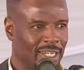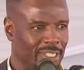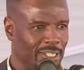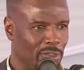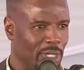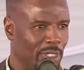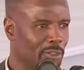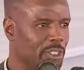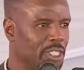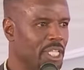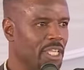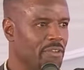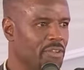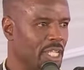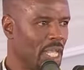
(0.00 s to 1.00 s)
and you are
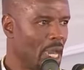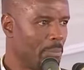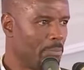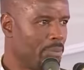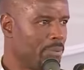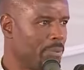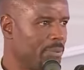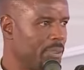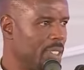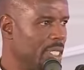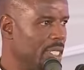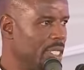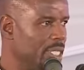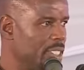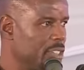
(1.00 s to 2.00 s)
not giving up
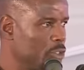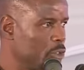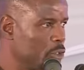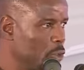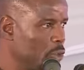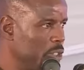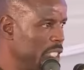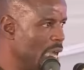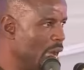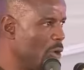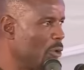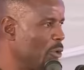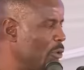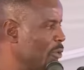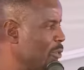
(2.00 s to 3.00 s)
any soon
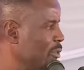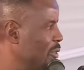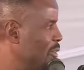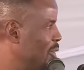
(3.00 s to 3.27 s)
now.